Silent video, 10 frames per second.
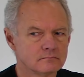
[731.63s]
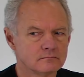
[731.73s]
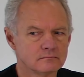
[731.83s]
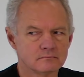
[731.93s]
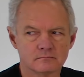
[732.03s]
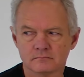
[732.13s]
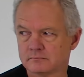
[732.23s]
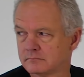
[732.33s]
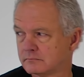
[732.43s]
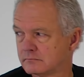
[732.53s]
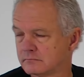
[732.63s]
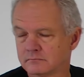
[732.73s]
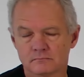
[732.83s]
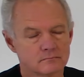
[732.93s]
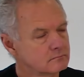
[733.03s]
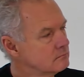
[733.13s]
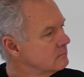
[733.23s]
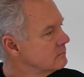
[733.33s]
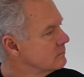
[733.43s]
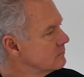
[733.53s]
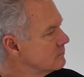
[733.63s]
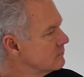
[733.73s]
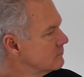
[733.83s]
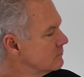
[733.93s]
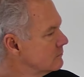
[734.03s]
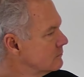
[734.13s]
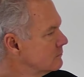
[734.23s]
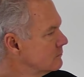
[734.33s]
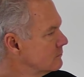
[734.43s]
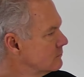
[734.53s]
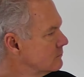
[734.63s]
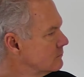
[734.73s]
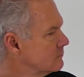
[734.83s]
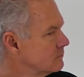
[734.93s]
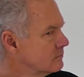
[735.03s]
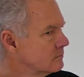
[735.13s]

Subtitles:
(silent)